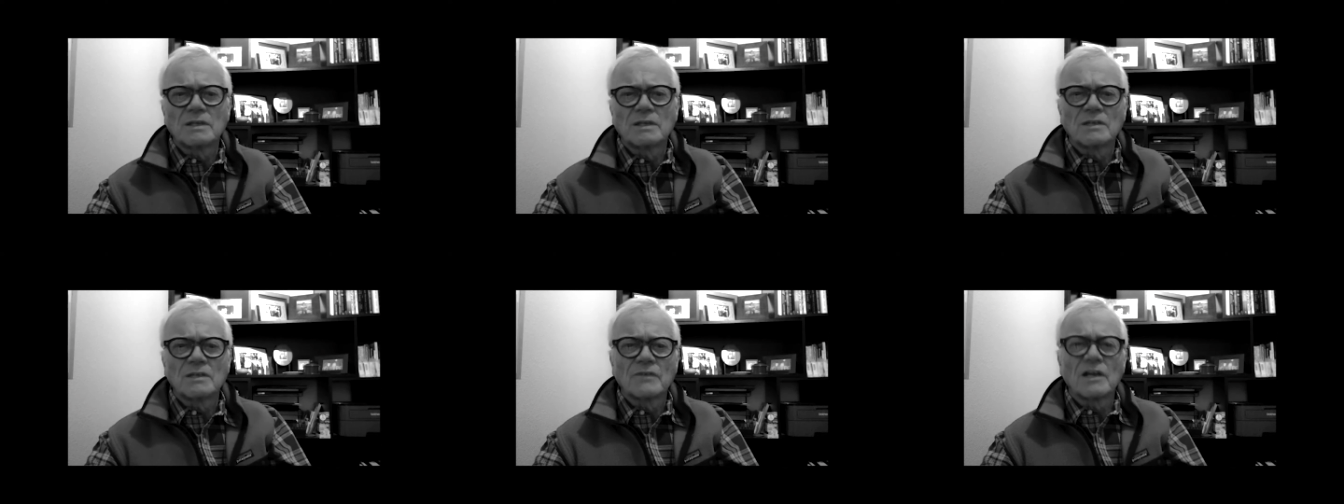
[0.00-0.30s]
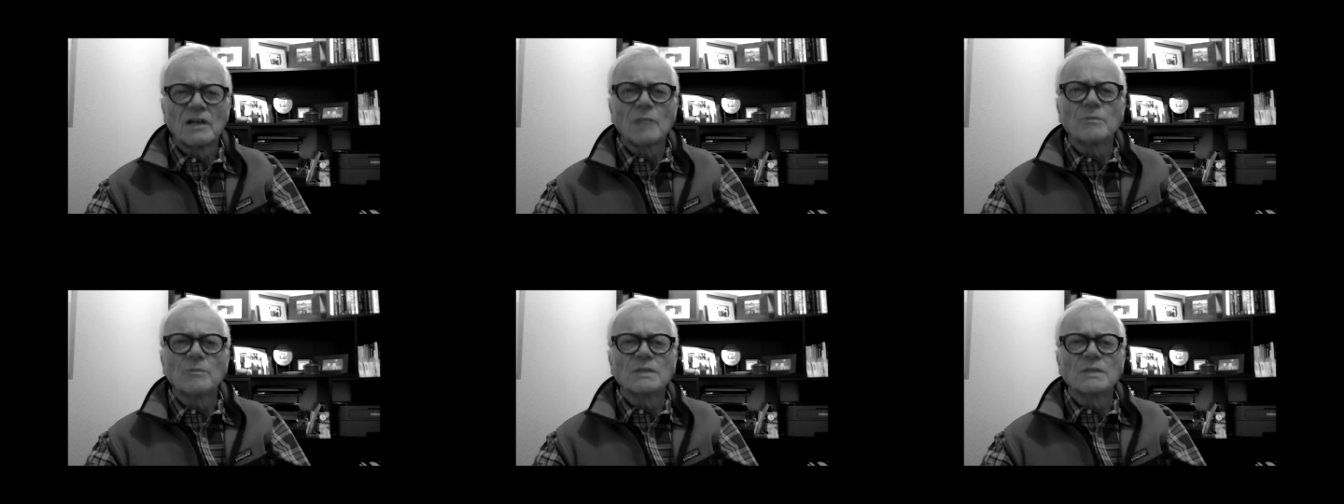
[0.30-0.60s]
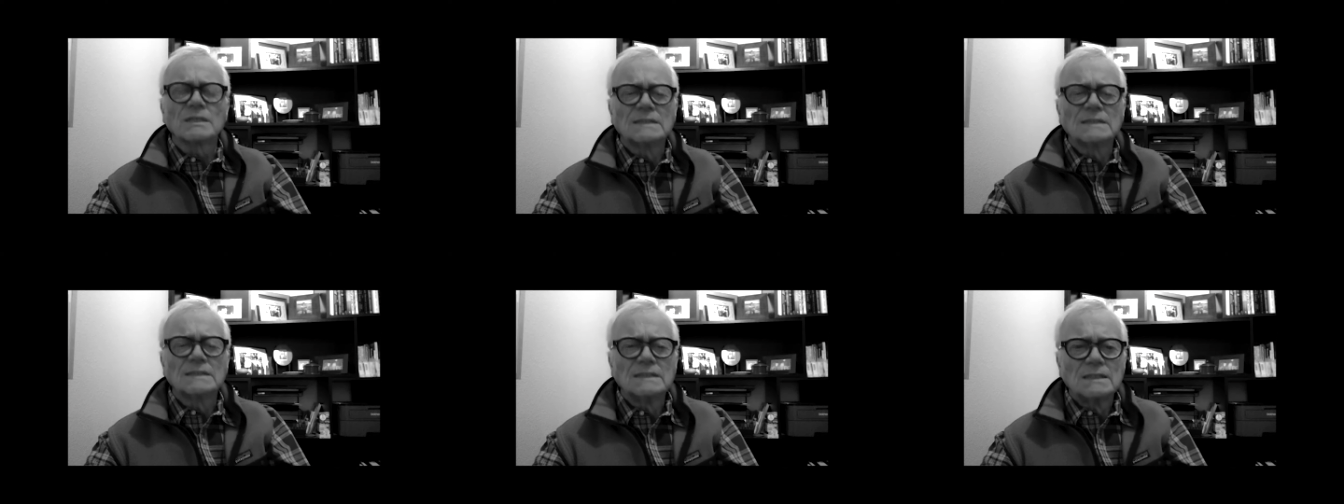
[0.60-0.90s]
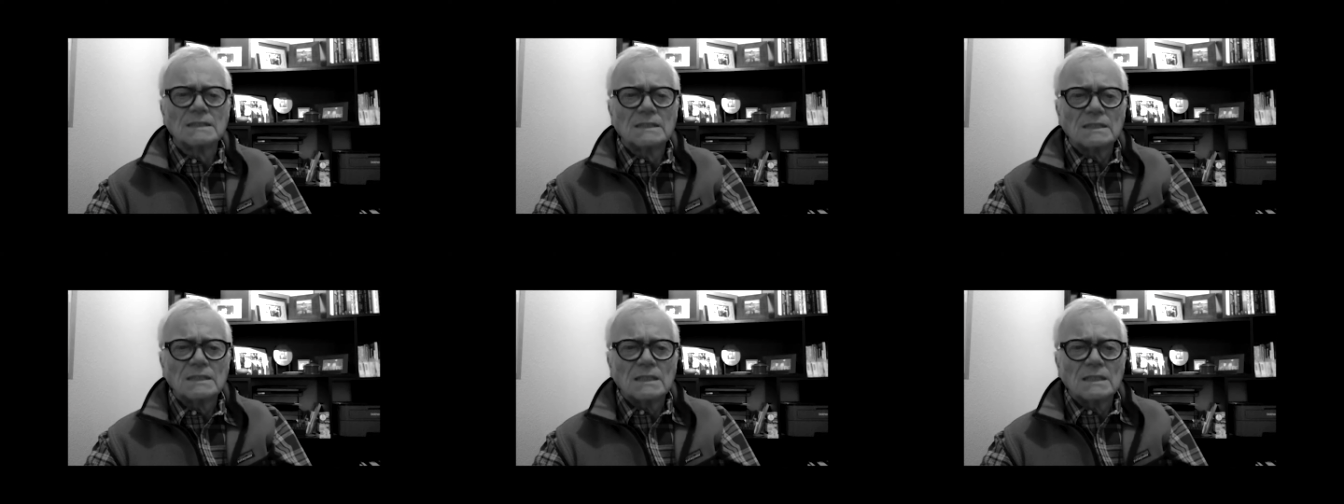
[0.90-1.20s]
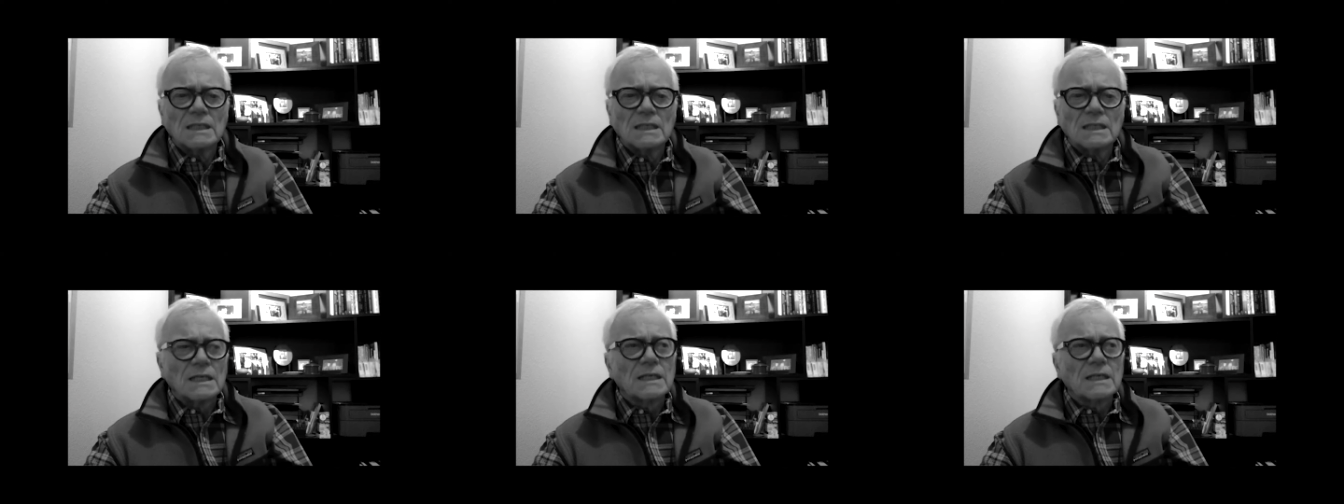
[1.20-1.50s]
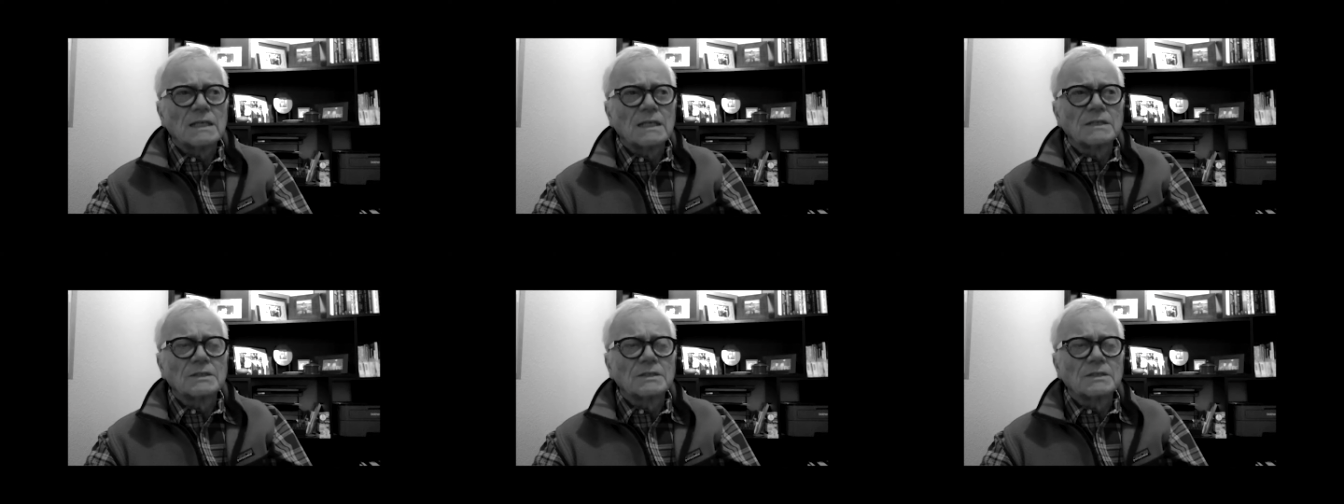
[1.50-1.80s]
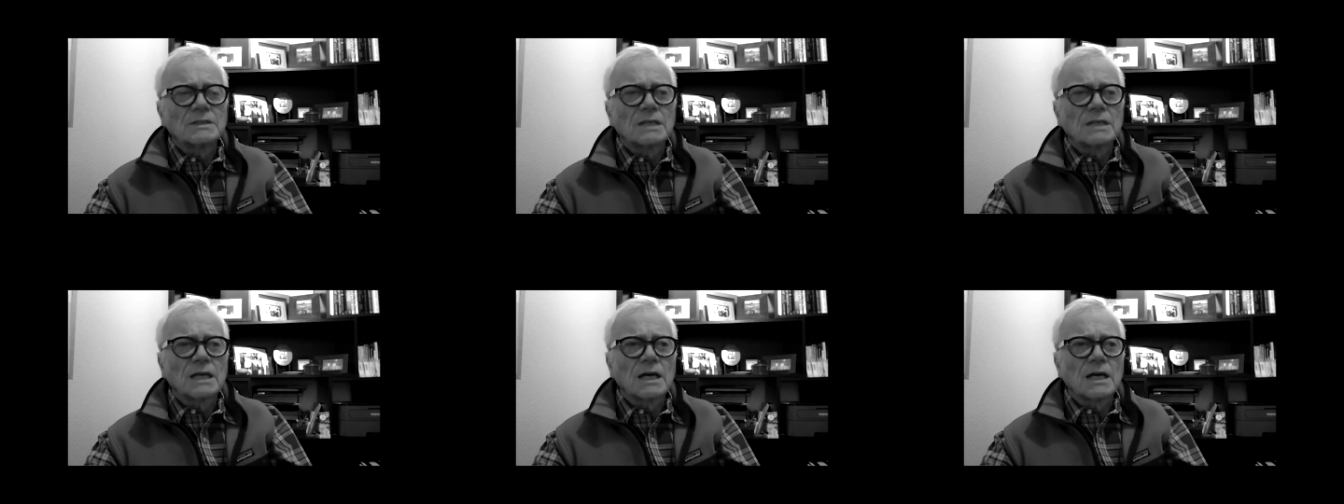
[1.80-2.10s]
and developing
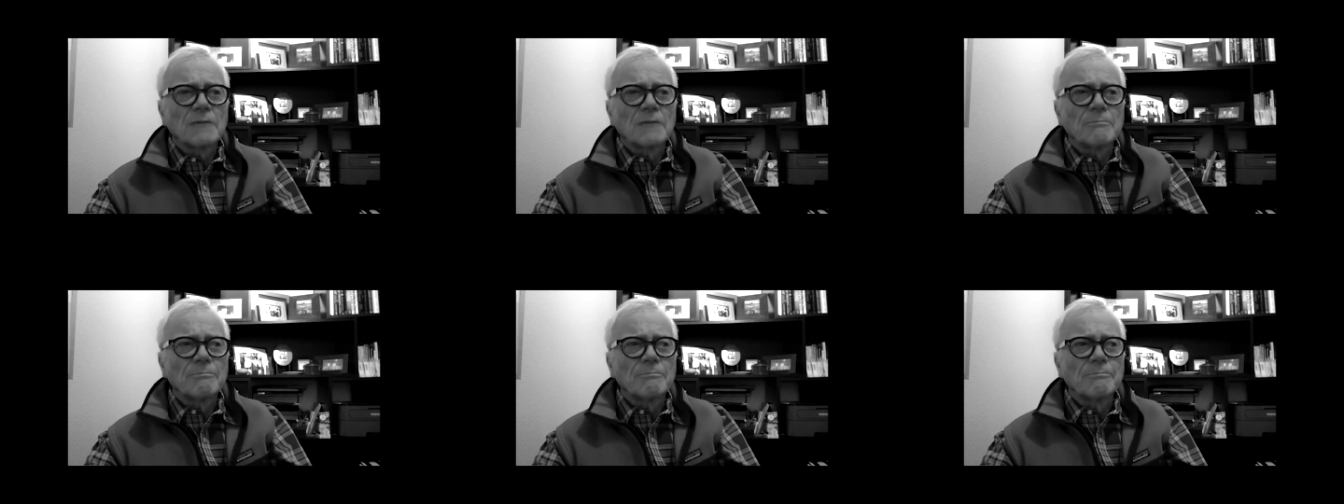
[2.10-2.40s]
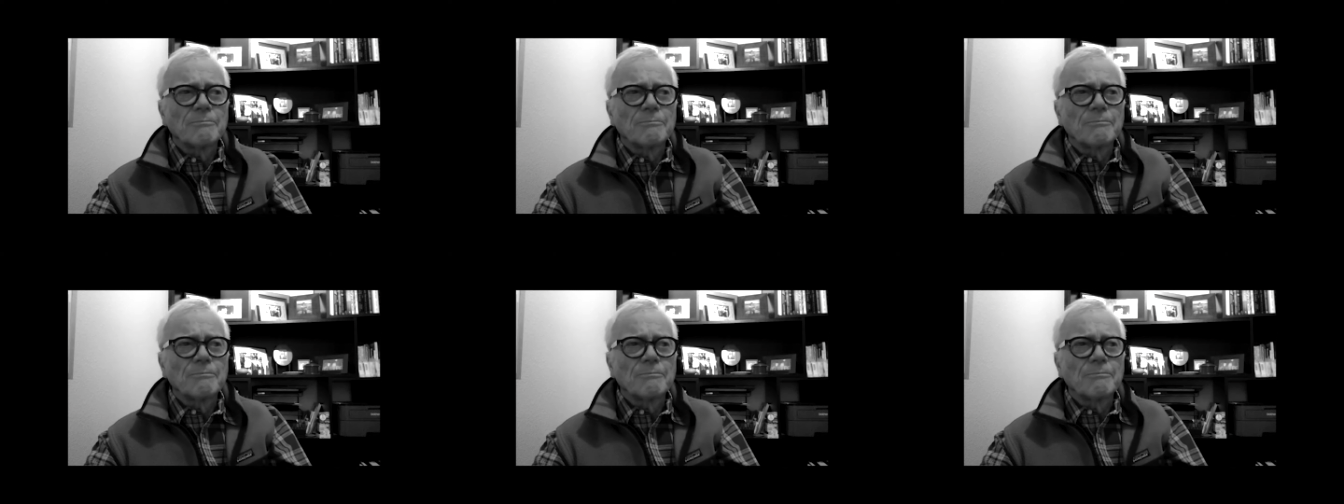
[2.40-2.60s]
and um,